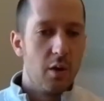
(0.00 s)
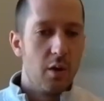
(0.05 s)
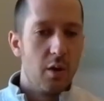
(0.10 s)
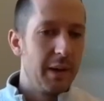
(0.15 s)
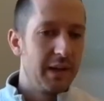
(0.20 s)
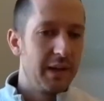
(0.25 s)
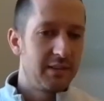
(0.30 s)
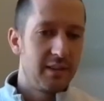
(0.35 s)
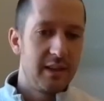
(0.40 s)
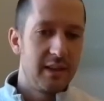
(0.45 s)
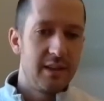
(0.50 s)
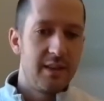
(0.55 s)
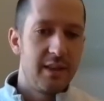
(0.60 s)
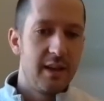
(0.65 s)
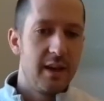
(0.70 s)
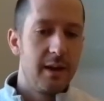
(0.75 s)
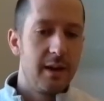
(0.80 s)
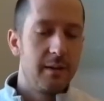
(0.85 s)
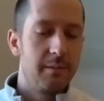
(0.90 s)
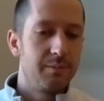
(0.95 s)
basically
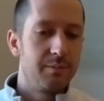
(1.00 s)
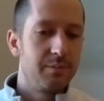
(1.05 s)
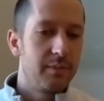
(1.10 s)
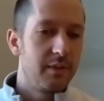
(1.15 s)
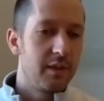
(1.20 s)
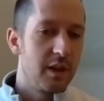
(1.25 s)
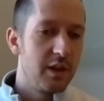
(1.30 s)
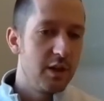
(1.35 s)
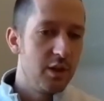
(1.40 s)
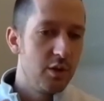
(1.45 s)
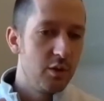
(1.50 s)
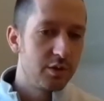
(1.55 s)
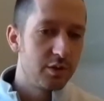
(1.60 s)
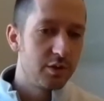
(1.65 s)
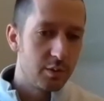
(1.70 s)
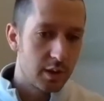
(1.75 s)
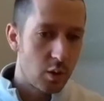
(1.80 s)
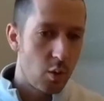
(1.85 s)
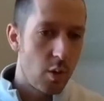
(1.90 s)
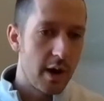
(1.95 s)
the user
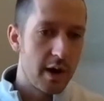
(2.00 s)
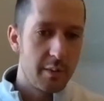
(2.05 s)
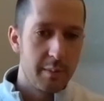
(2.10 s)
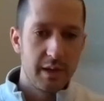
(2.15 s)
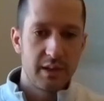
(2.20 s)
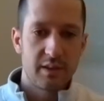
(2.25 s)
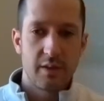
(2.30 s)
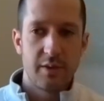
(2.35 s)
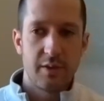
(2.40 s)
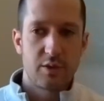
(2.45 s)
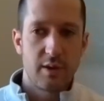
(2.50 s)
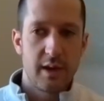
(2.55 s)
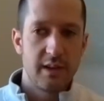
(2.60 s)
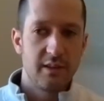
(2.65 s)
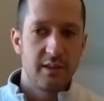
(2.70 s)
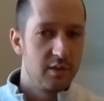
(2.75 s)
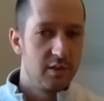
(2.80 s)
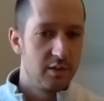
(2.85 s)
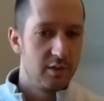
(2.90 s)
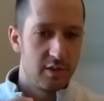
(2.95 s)
requirements of a
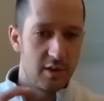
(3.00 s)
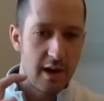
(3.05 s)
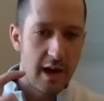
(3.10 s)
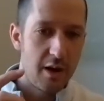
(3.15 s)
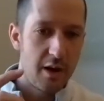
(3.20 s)
transducer,